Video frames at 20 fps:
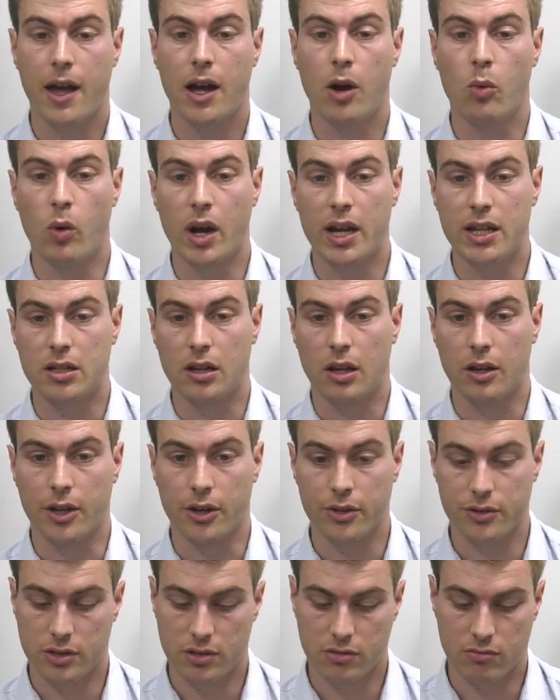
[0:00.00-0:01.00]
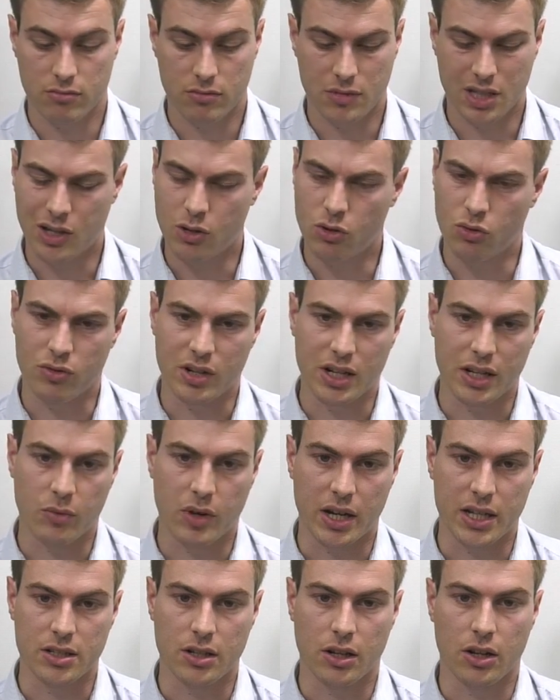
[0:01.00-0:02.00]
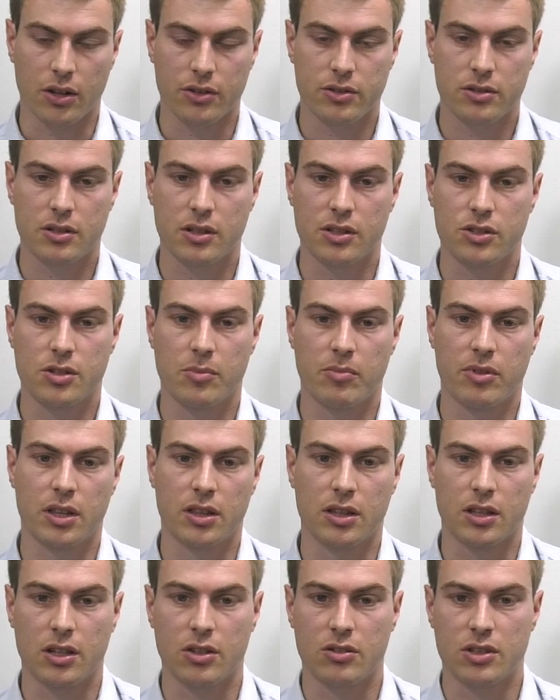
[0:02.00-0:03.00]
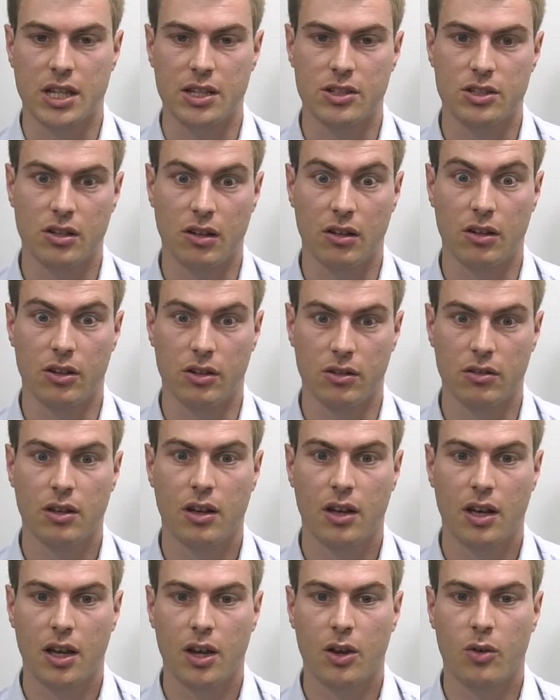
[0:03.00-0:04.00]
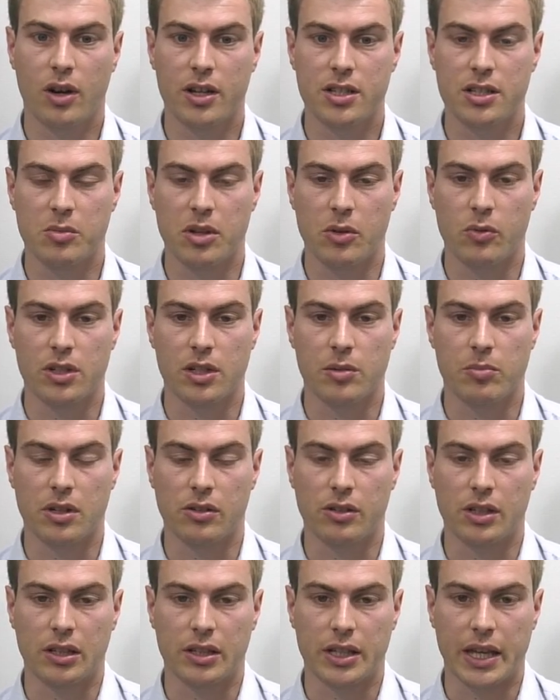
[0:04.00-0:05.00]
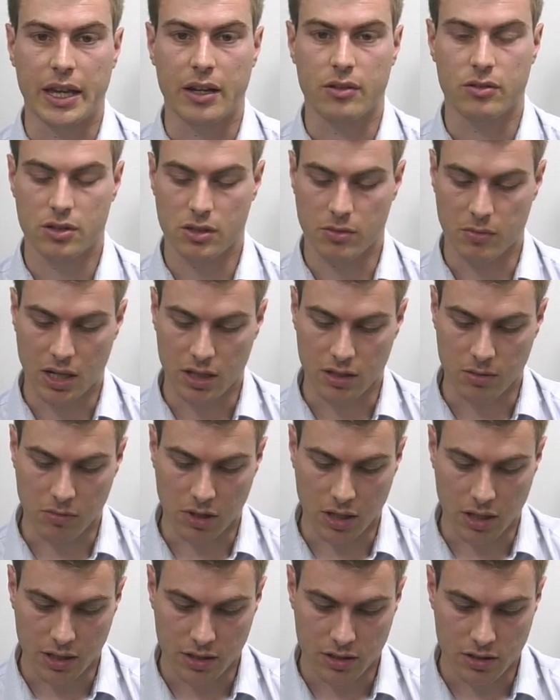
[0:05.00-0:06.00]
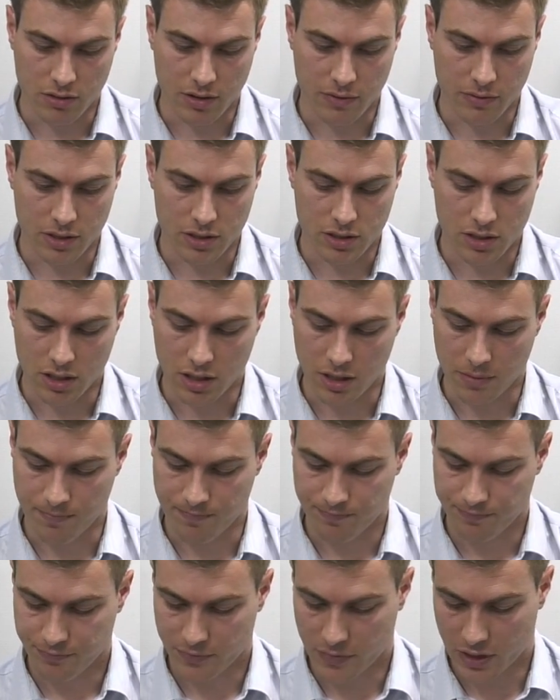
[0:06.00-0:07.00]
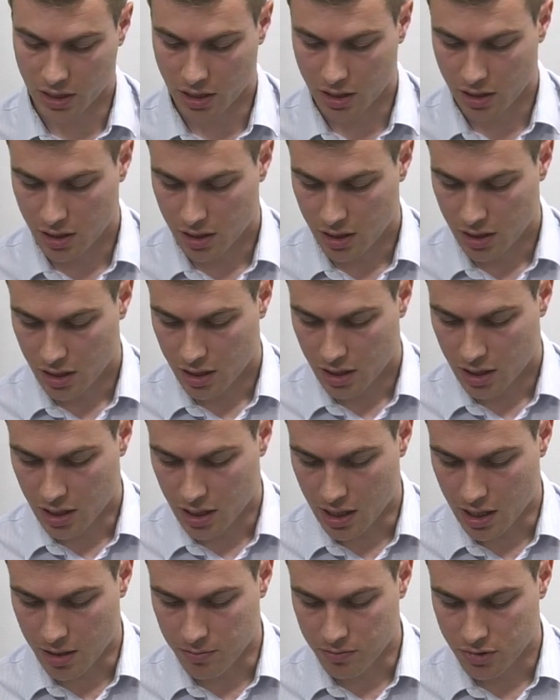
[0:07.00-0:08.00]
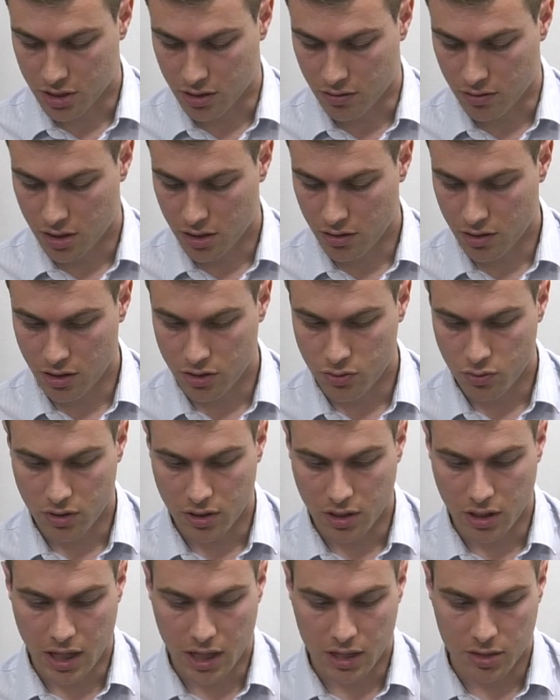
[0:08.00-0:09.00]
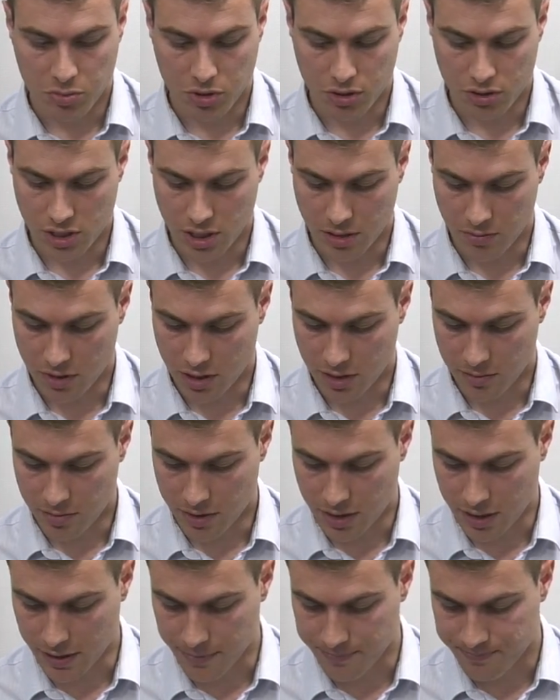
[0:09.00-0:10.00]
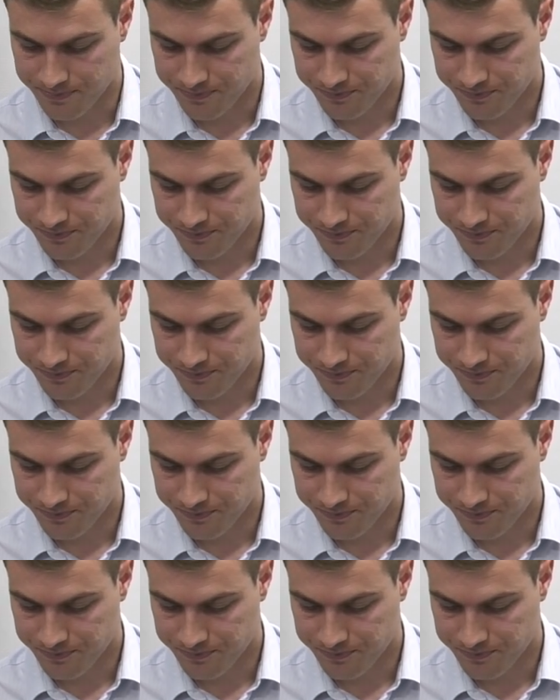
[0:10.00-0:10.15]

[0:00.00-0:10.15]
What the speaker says: Weighed a lot. They all really weighed a lot. It's something that you tend to learn quite a bit when you're building layouts, to make them lighter every time. So who knows what the next project might be.